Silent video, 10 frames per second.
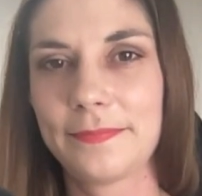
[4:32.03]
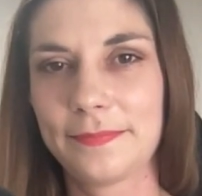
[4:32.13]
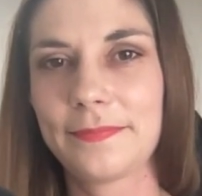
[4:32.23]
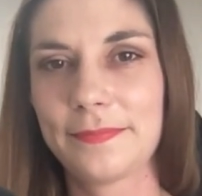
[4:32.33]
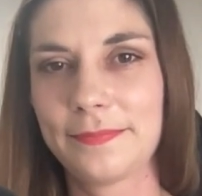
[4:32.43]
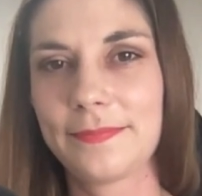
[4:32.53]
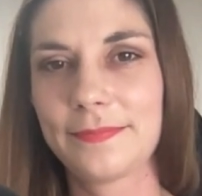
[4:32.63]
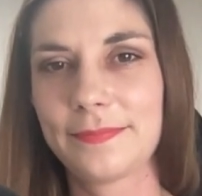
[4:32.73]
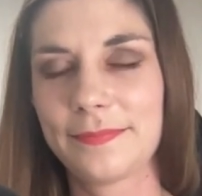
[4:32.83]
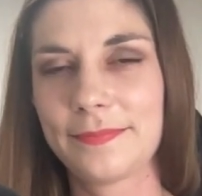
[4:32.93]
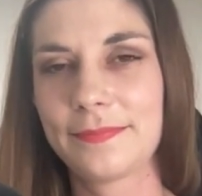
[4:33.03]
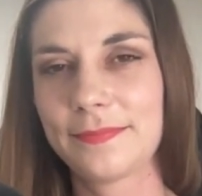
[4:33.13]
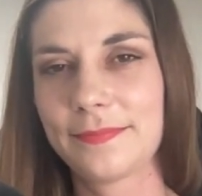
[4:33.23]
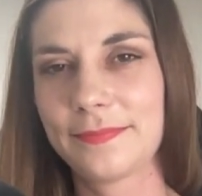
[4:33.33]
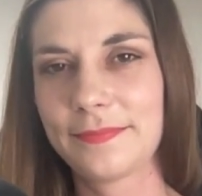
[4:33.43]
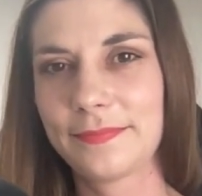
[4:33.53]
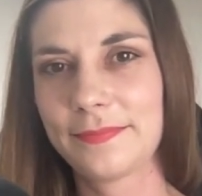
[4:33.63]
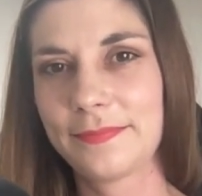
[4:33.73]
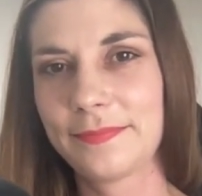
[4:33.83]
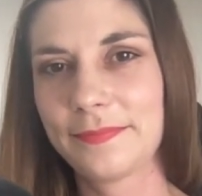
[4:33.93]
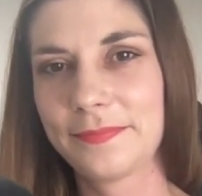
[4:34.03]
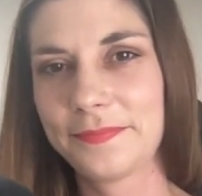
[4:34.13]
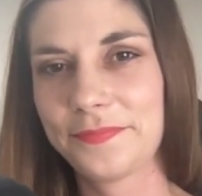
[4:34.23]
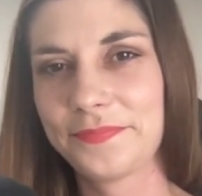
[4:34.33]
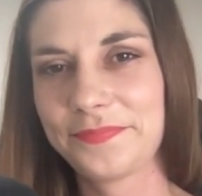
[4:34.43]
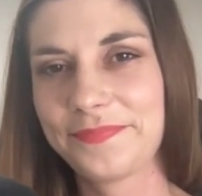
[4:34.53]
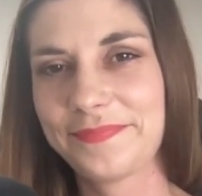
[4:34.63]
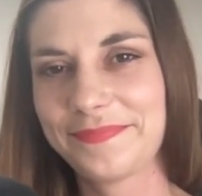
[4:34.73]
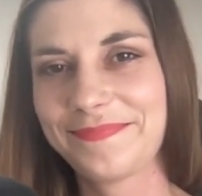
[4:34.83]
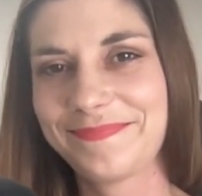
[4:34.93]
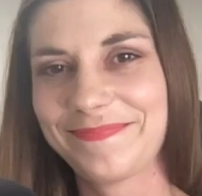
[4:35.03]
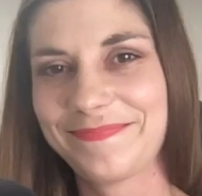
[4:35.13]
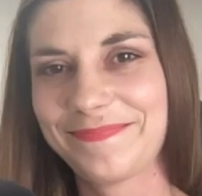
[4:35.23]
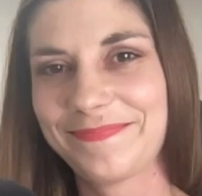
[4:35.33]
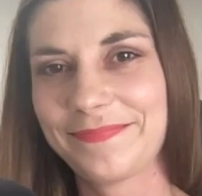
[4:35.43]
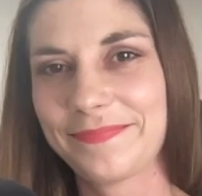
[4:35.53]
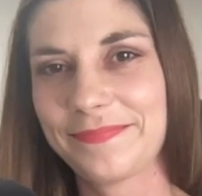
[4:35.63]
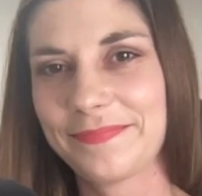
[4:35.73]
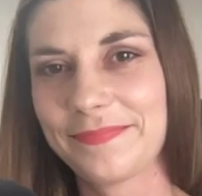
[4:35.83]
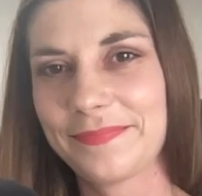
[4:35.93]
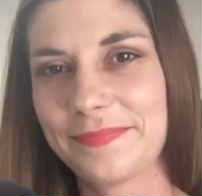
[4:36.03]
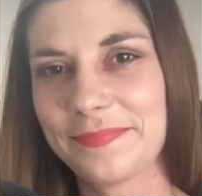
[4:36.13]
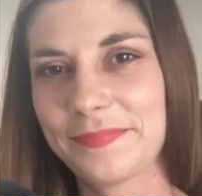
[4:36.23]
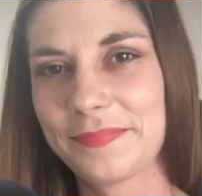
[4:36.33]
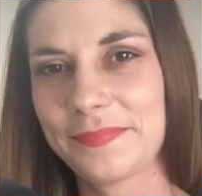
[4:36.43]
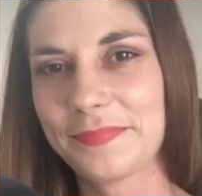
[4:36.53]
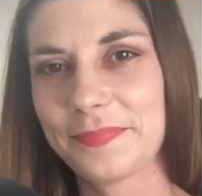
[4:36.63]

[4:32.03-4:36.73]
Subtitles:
(silent)